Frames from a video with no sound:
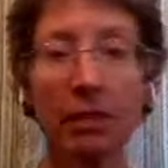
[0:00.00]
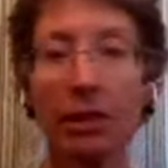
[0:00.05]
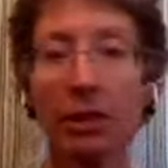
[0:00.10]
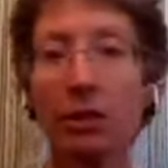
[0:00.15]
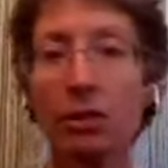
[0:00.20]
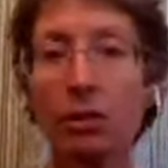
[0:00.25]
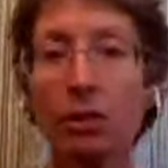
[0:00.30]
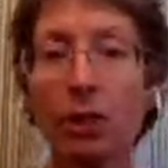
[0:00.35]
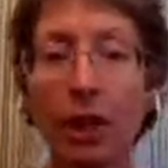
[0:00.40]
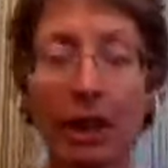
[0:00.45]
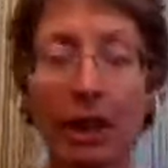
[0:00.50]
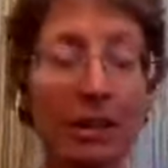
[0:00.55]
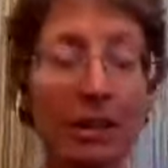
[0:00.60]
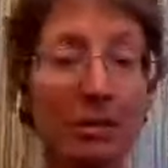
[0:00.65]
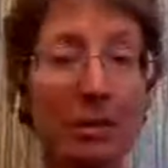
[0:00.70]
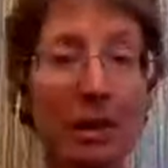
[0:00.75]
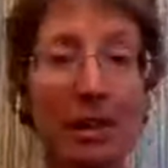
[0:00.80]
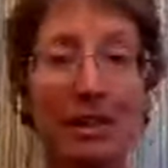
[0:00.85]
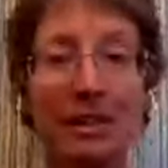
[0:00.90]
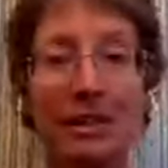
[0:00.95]
trying to
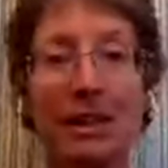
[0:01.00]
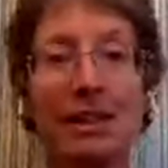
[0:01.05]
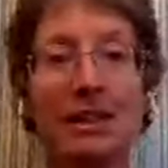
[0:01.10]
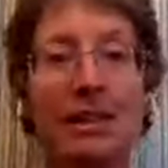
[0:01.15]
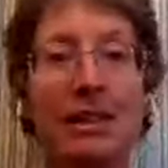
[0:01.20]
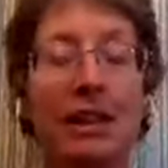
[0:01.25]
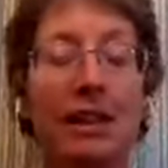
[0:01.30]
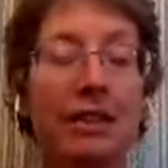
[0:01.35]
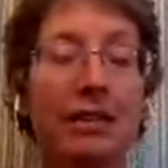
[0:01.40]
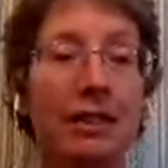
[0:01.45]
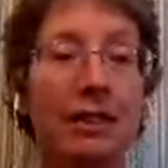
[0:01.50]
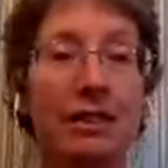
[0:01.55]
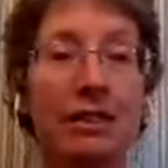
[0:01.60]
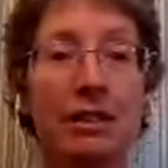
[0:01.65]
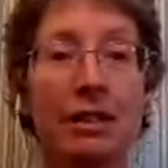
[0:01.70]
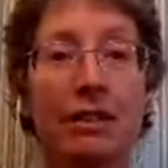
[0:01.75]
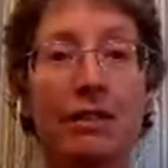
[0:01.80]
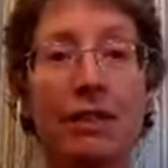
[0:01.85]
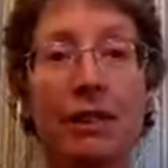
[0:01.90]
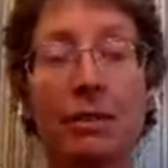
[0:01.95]
make sense out of the
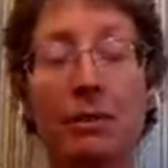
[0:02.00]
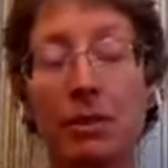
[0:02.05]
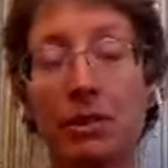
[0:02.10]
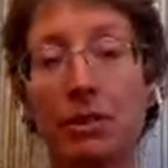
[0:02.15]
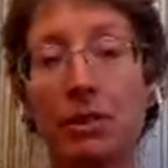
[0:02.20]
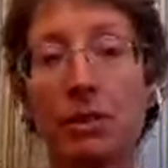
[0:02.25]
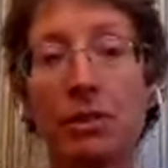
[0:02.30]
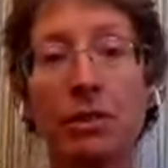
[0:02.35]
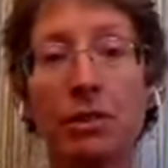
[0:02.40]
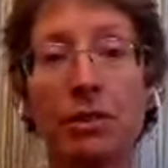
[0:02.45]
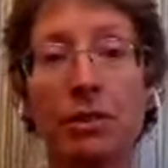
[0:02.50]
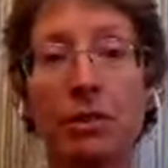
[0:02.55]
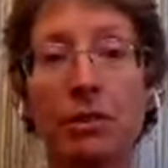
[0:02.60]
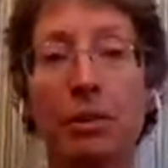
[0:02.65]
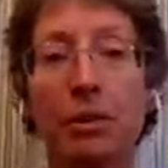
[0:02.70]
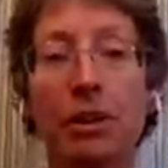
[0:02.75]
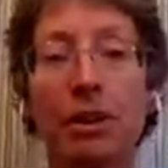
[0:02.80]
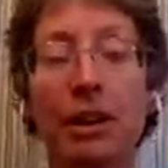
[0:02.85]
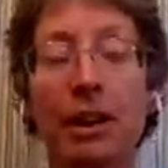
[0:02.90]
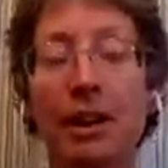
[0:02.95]
stuff that was so
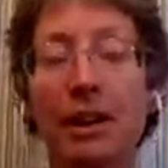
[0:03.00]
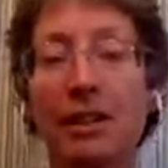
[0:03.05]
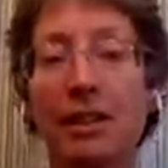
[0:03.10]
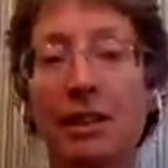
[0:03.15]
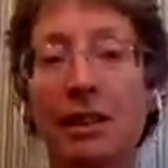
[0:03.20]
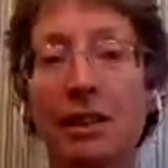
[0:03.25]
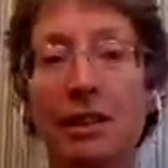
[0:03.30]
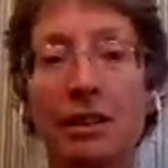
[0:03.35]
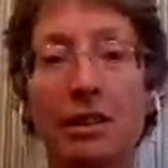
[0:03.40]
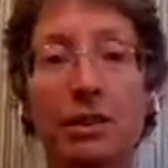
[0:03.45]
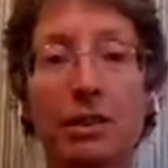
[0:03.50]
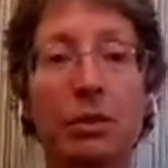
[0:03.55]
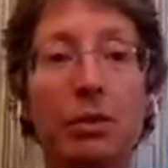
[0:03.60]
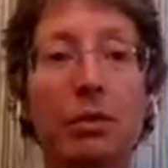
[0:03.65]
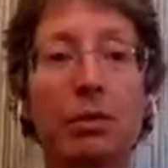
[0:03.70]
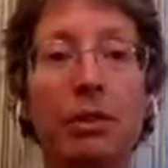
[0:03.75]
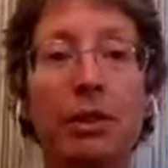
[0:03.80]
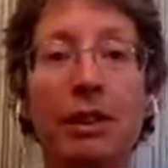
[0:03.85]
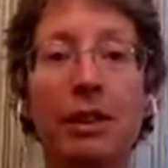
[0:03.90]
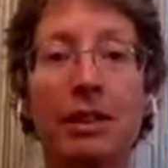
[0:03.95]
disorganizing and
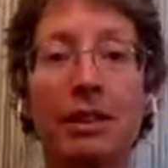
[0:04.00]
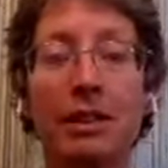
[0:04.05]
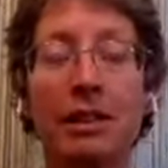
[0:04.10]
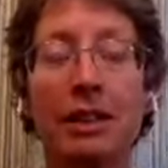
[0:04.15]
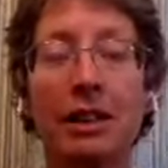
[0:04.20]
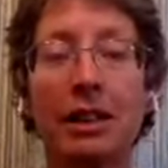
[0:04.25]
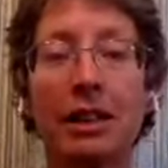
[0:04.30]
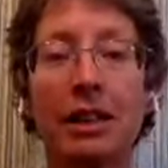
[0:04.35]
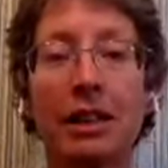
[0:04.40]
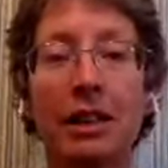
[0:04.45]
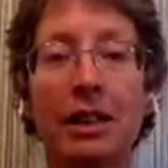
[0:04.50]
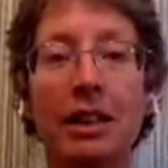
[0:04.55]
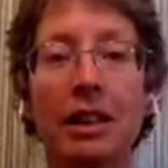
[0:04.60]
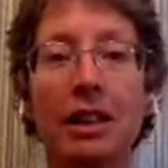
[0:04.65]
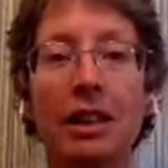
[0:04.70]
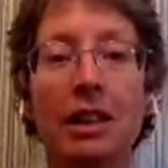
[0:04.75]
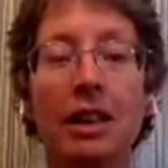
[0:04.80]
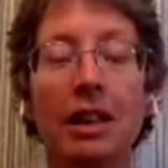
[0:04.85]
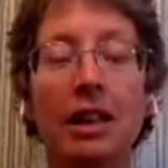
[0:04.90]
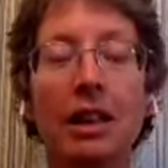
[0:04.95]
disorienting.
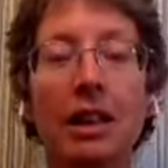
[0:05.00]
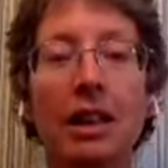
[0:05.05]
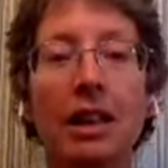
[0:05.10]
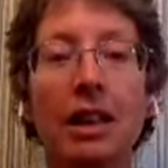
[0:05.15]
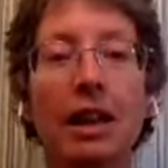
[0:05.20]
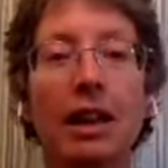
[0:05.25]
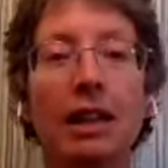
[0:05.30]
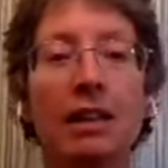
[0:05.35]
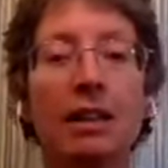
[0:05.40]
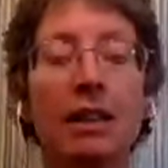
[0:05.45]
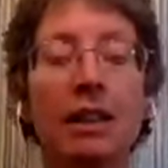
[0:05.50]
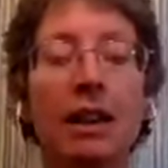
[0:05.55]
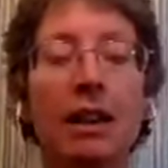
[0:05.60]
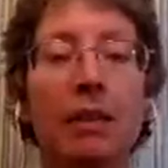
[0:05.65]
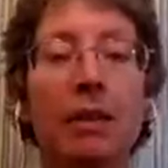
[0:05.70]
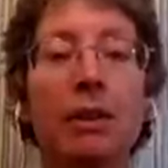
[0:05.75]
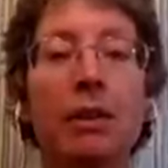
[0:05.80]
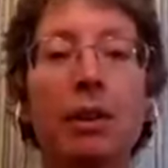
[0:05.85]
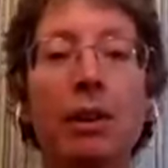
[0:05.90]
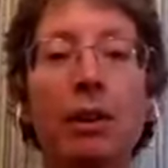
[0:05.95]
And I
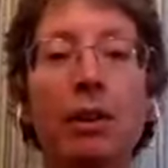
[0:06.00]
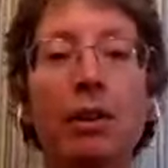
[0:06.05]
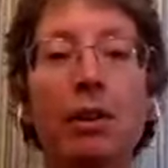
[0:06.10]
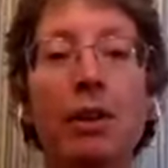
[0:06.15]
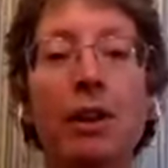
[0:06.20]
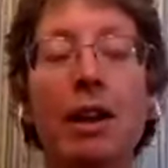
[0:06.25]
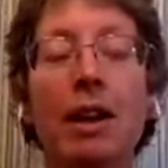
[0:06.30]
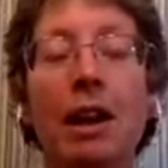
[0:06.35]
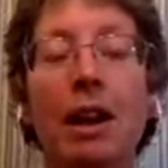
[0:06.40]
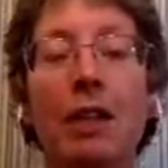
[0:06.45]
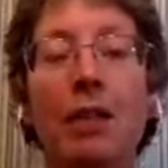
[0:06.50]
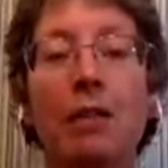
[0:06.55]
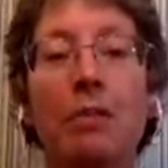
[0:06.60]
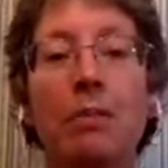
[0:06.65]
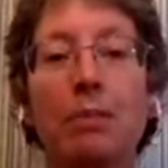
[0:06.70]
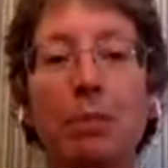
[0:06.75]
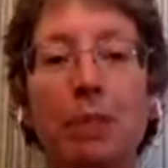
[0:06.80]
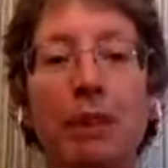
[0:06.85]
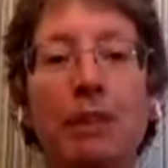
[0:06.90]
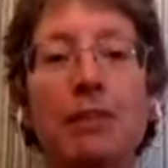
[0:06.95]
would go and I would
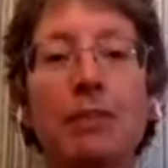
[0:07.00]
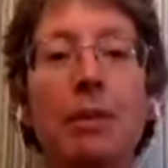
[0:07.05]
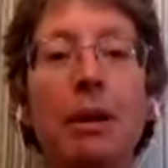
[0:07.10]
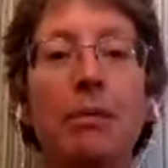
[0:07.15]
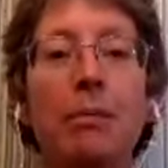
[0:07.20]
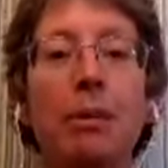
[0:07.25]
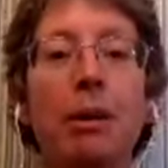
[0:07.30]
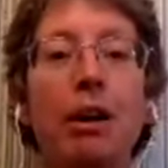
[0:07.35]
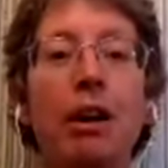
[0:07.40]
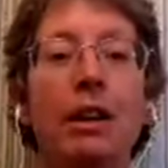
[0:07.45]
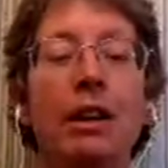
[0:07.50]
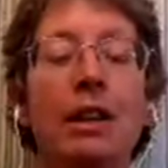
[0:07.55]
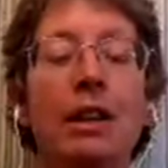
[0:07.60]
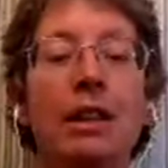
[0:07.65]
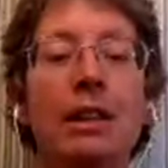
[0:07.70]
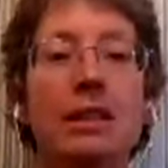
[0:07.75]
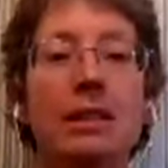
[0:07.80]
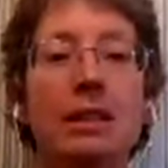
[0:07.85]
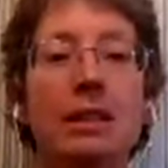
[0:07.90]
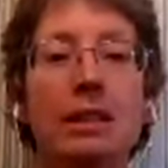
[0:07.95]
press my body
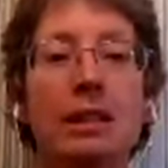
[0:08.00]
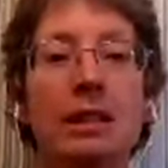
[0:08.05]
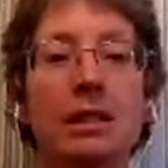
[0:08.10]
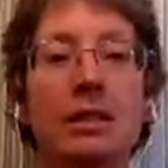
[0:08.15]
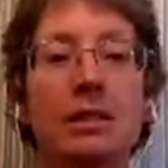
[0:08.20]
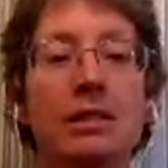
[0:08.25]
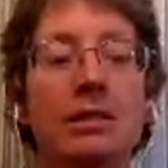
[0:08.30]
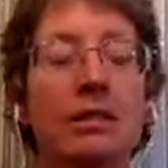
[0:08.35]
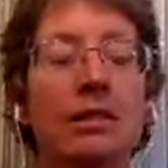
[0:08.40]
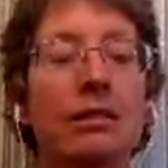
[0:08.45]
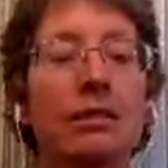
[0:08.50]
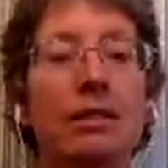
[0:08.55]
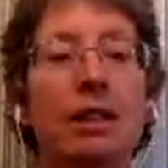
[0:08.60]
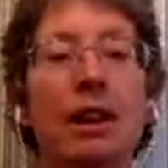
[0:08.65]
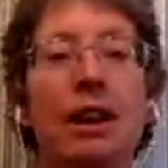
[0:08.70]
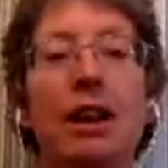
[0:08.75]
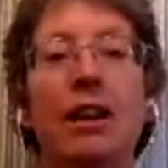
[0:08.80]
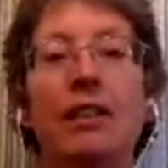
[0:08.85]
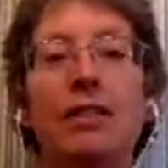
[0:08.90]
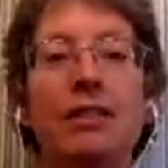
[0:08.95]
into these
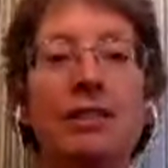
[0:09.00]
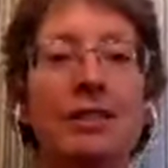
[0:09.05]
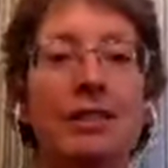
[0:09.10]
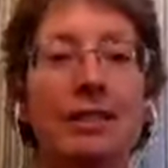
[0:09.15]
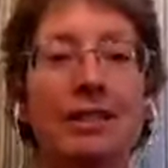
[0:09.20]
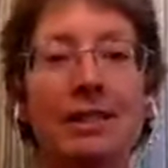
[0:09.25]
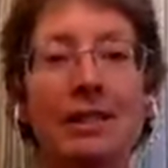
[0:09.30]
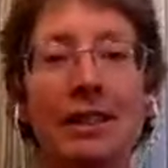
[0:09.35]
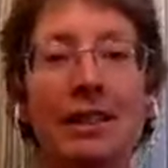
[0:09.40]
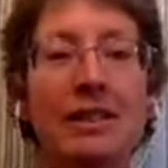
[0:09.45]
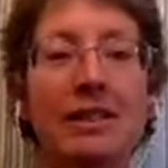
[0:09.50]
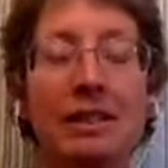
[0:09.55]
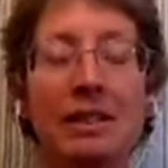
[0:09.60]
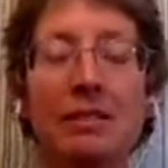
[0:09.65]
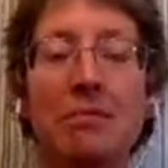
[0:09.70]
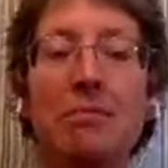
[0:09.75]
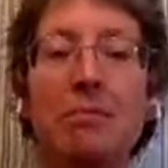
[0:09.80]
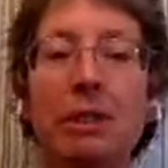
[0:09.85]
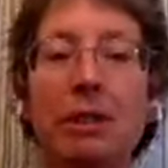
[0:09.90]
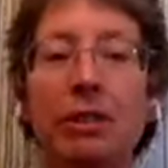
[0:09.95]
160
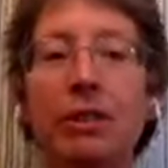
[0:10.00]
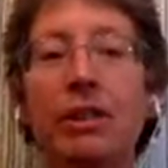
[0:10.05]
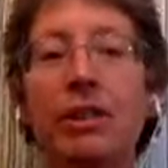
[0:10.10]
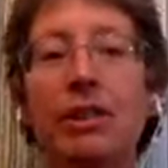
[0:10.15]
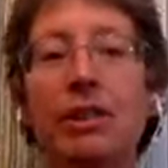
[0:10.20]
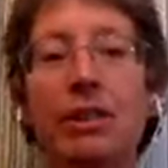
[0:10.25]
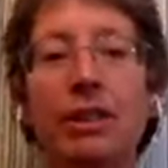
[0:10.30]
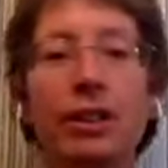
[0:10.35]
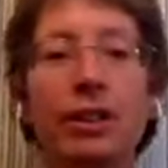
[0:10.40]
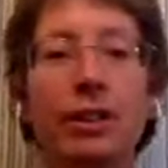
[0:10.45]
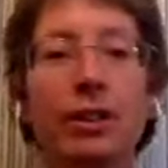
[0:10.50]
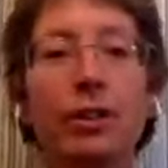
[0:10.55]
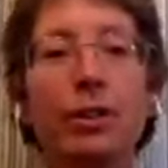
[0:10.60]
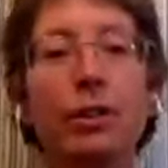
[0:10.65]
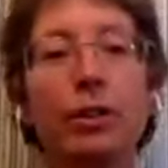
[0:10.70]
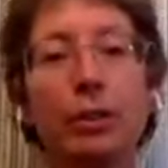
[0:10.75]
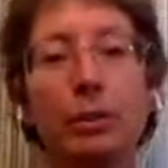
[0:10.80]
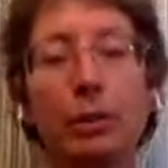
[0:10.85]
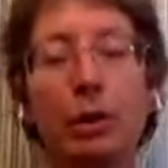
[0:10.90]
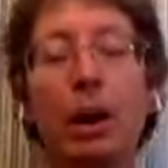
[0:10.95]
million year
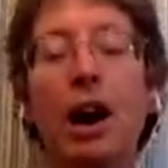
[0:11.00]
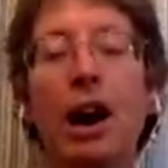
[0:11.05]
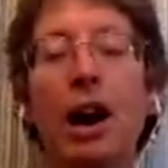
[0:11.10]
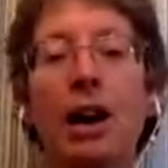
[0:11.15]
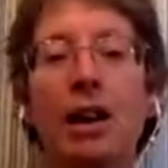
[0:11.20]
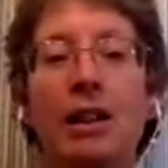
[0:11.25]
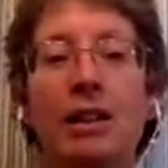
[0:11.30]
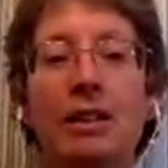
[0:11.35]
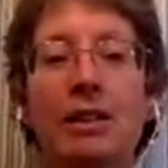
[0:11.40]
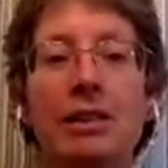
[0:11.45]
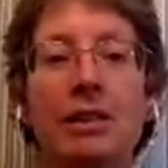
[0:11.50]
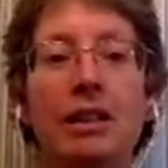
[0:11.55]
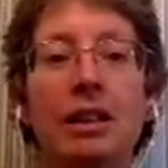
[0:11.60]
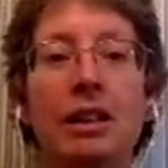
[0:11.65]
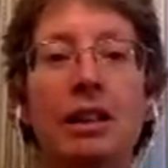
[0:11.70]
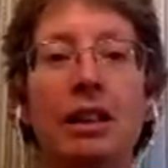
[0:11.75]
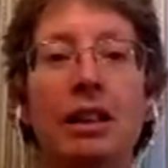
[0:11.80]
old rocks.